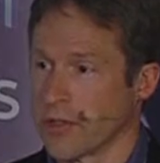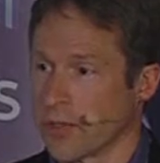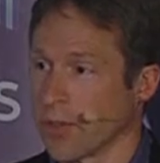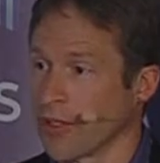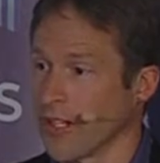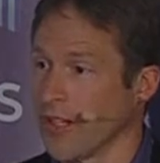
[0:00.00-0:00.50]
you're
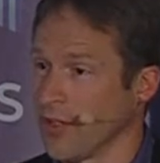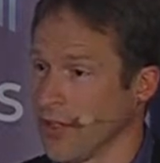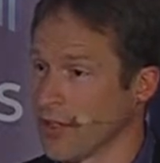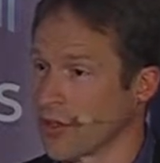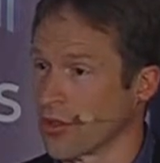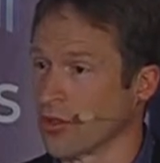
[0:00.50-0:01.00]
probably going to have
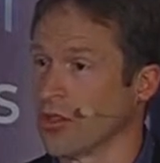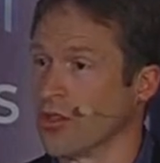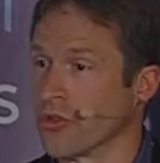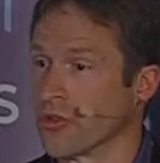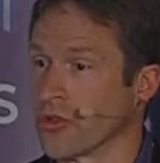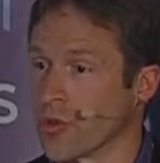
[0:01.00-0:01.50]
internal
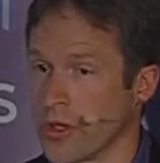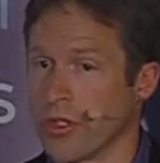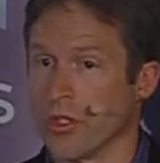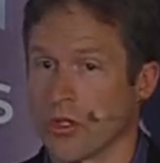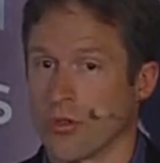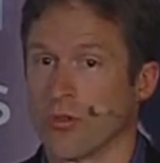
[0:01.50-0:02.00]
users within
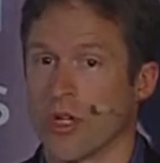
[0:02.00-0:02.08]
your own